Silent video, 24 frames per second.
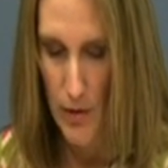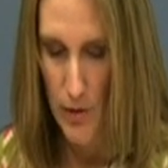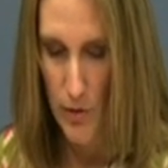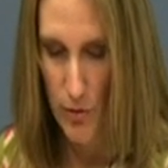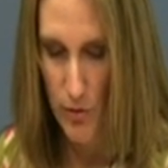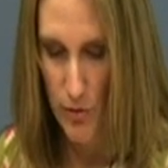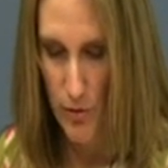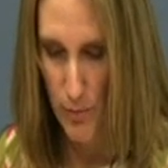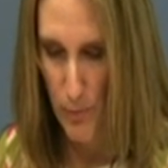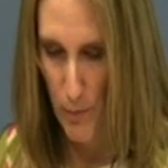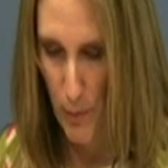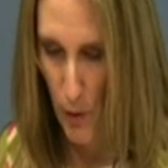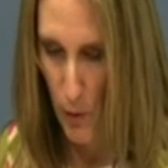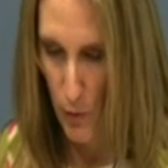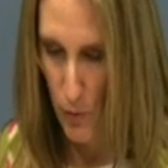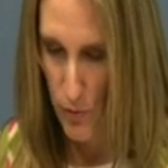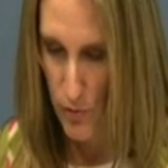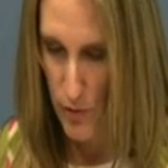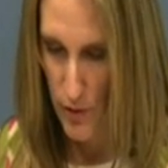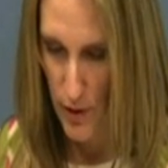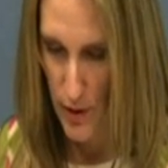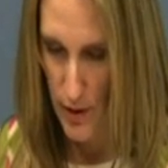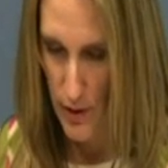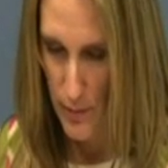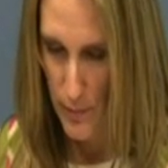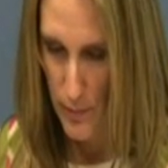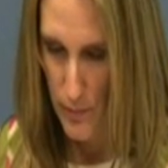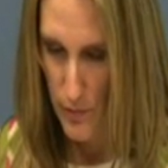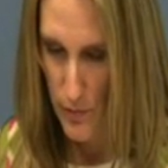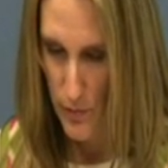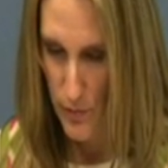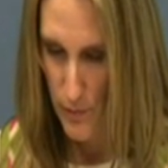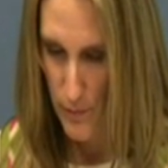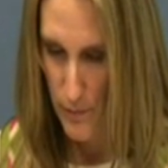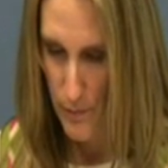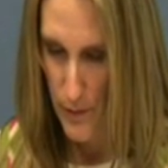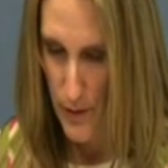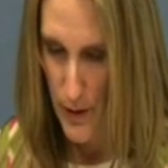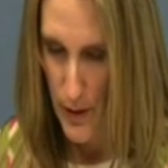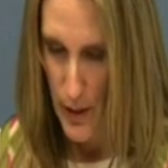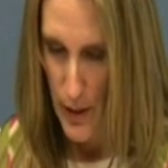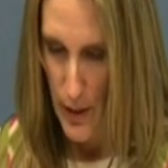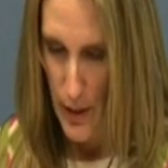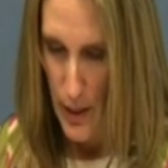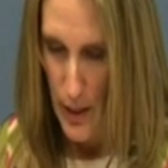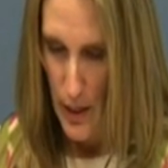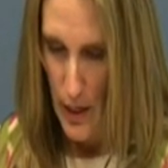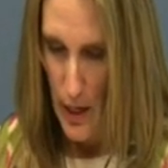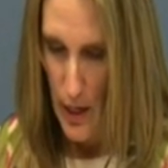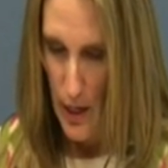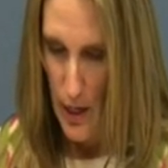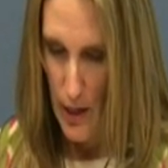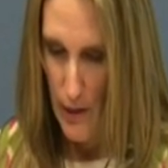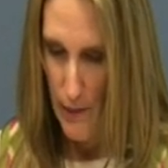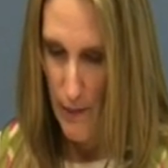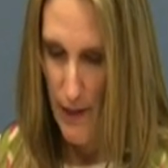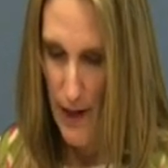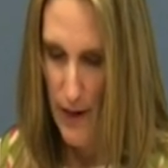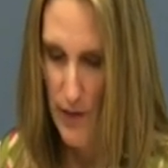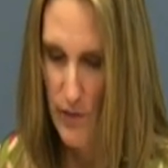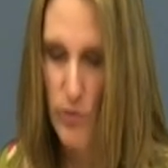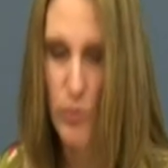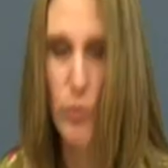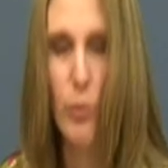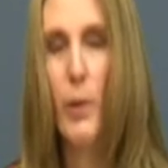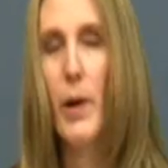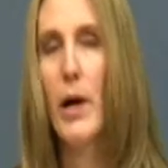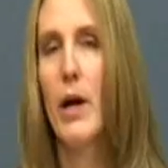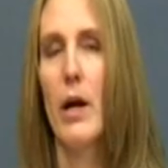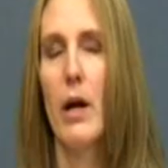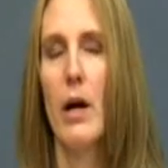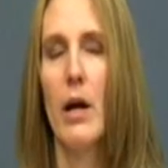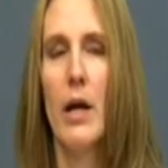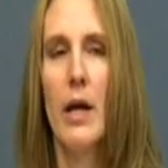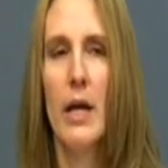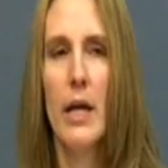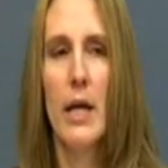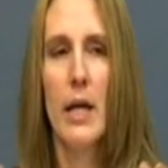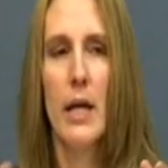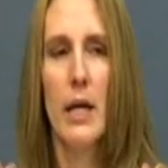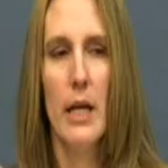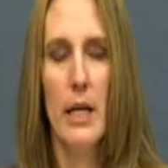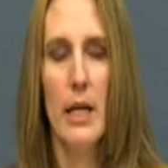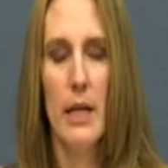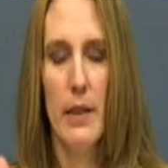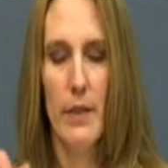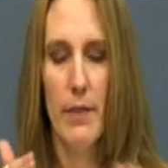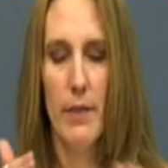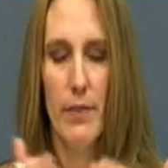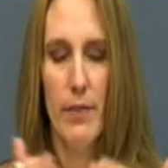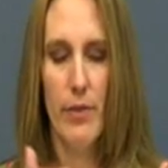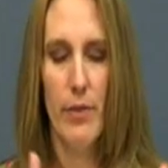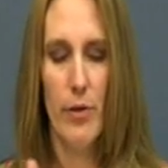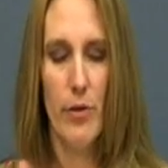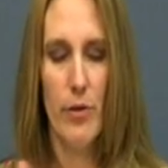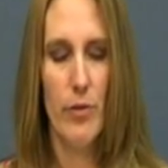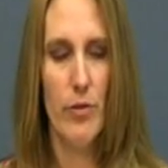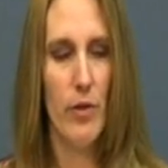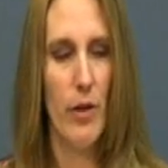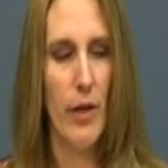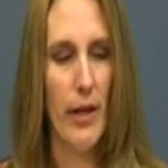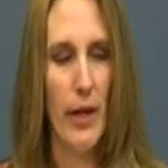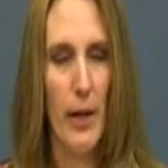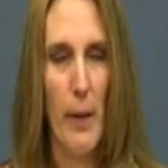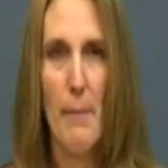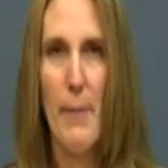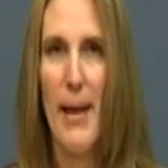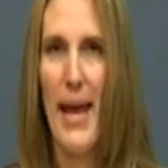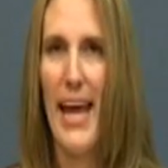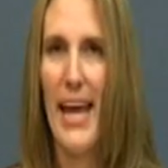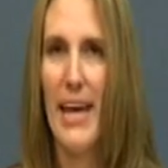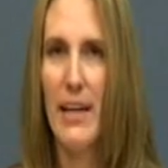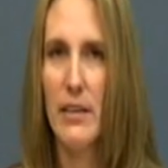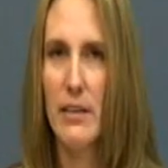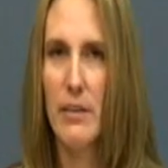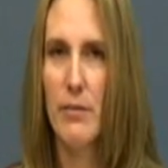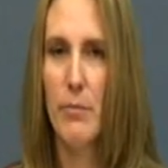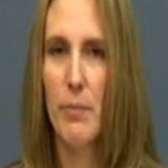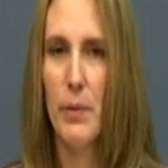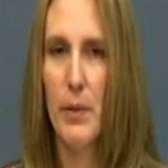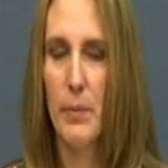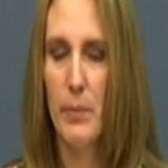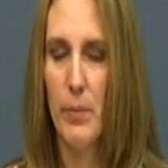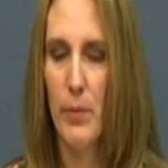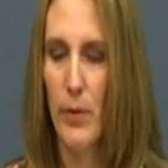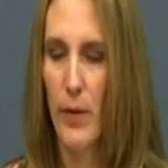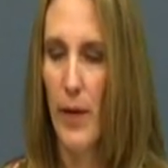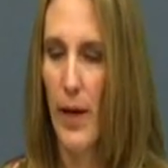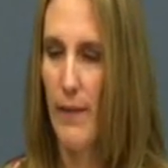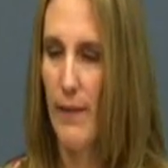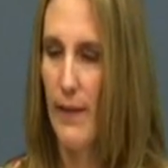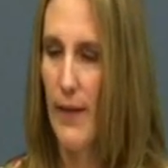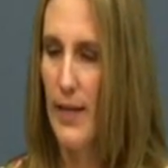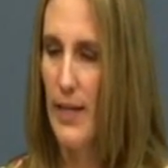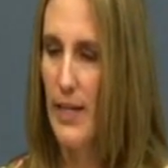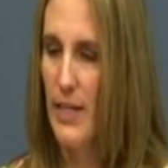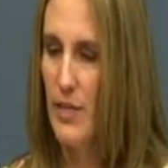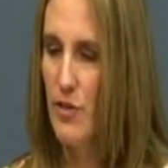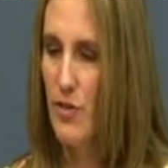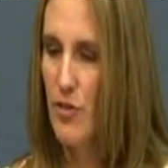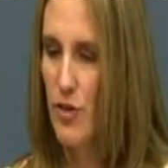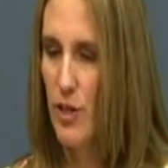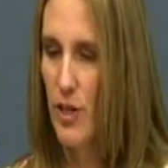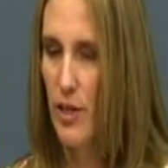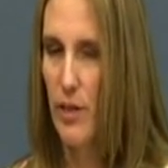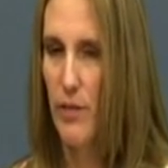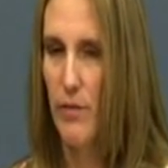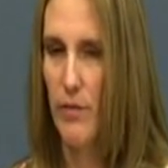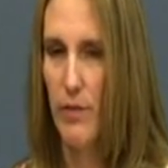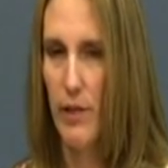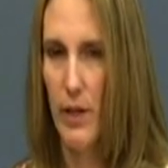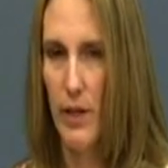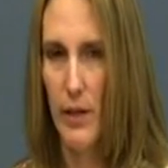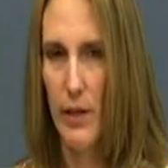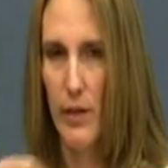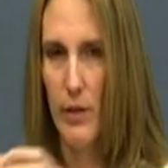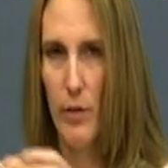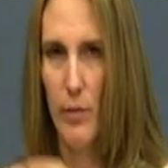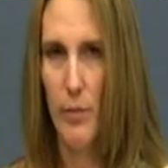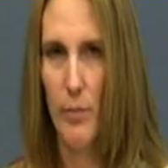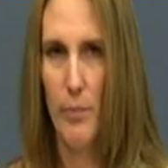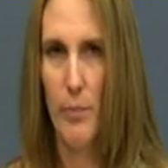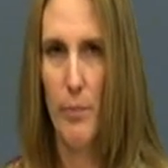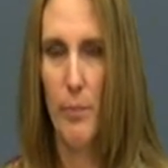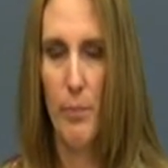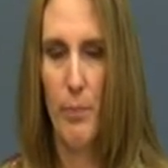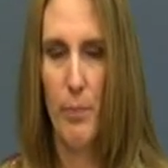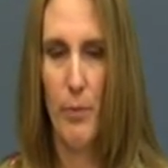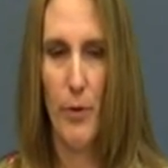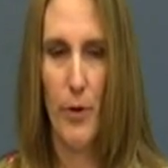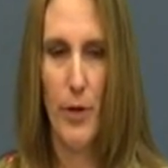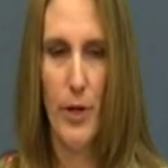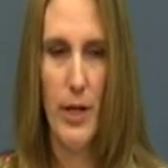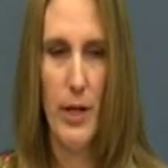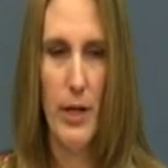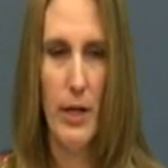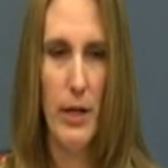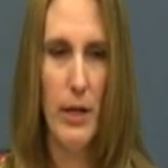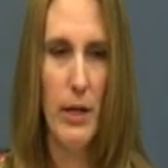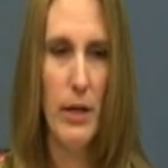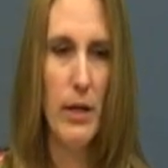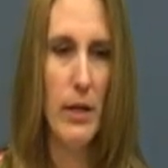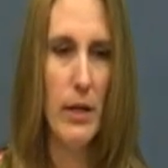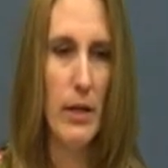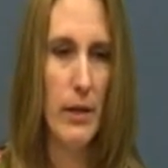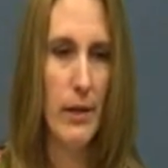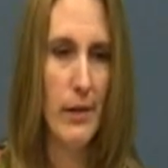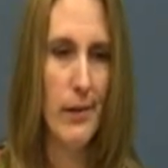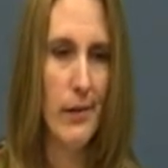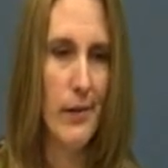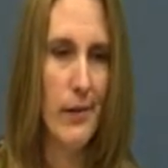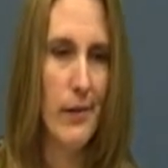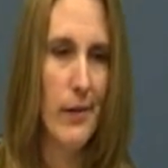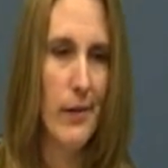There's symposiums. That's where there's like a panel of people and they each give a little pre-written